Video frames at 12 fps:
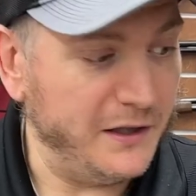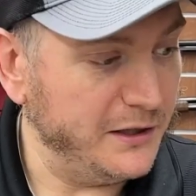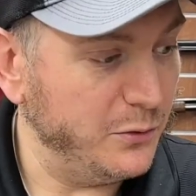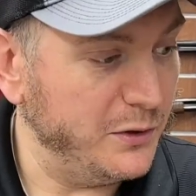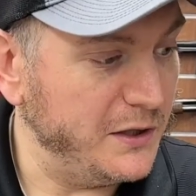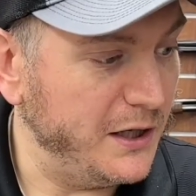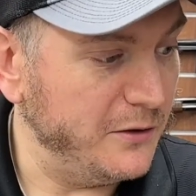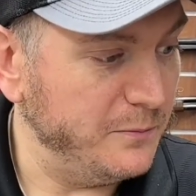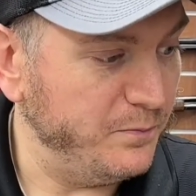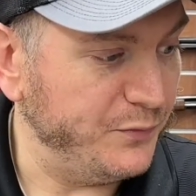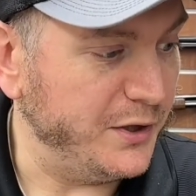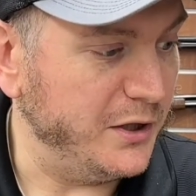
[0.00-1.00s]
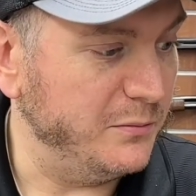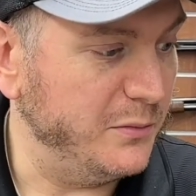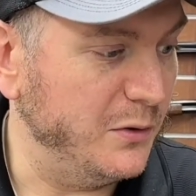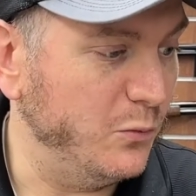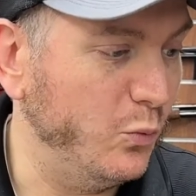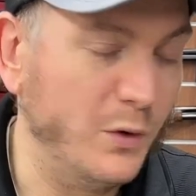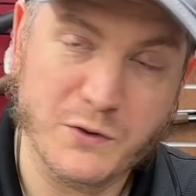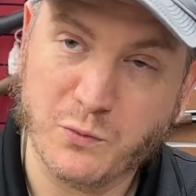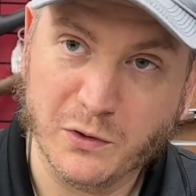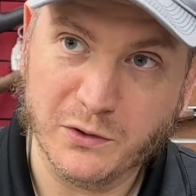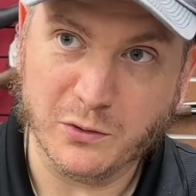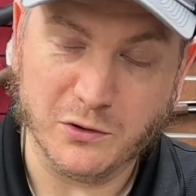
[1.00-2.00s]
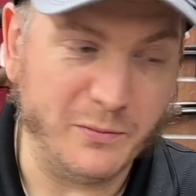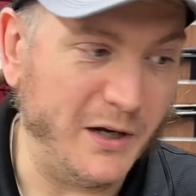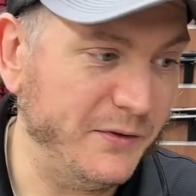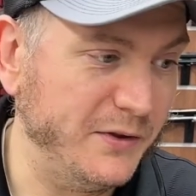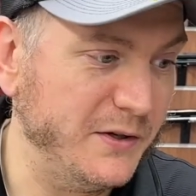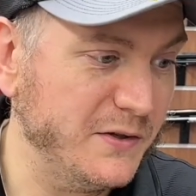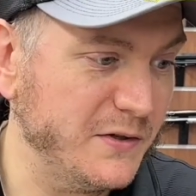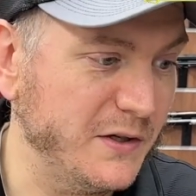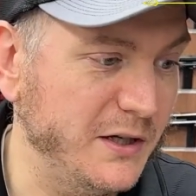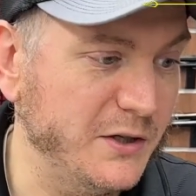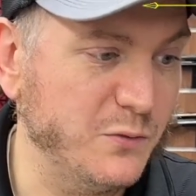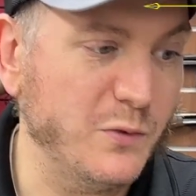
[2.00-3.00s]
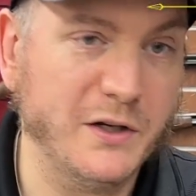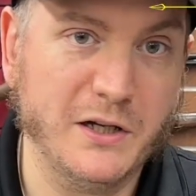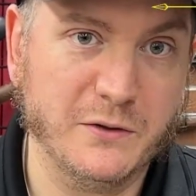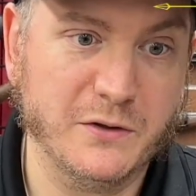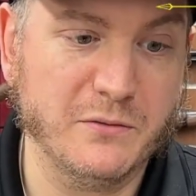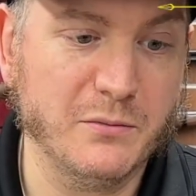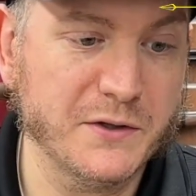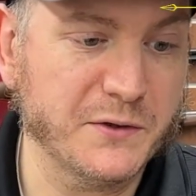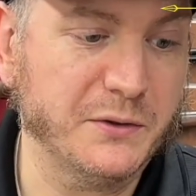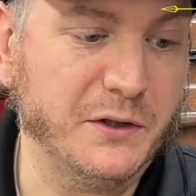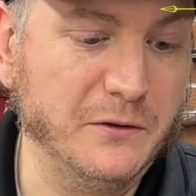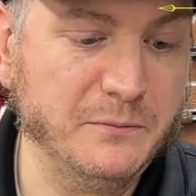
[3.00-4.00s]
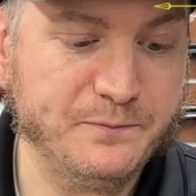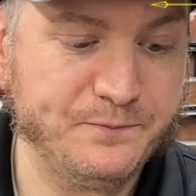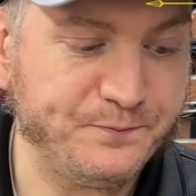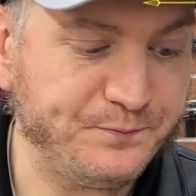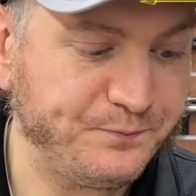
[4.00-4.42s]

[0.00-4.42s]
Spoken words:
Finally going down, what's really cool about this is when we get down to the muzzle here.